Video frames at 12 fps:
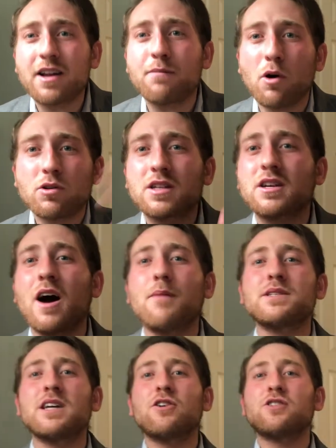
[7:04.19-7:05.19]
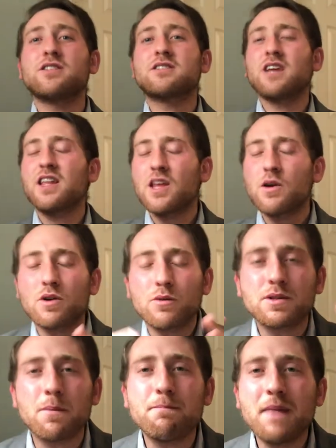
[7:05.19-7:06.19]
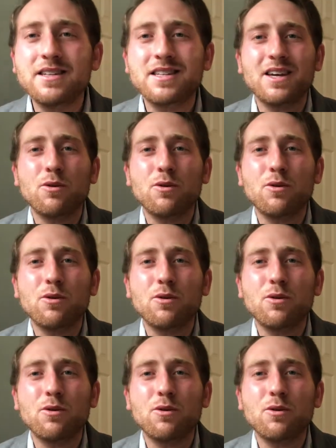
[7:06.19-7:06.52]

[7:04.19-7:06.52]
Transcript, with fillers: and most of the commentators and say it was amazing,